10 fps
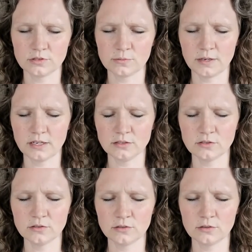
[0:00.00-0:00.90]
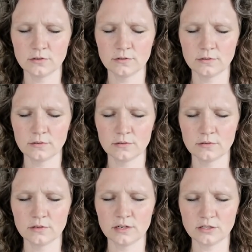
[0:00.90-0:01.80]
space.
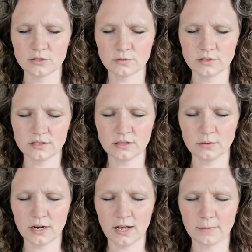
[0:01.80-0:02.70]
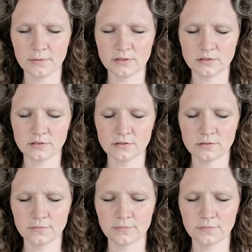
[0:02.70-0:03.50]
And I just want to see what happens.